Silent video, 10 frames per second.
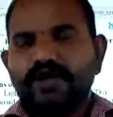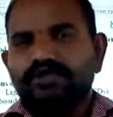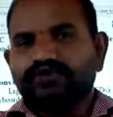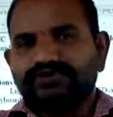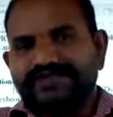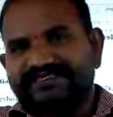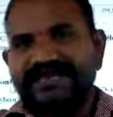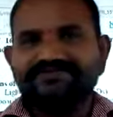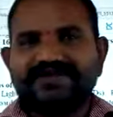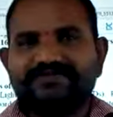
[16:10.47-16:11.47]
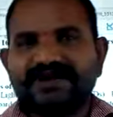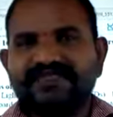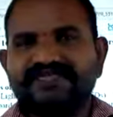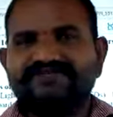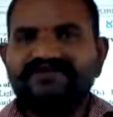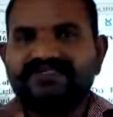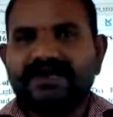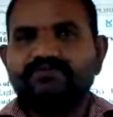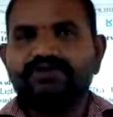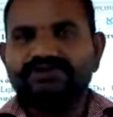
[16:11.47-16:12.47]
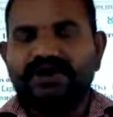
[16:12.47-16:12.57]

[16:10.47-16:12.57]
So the same terminology which I am going,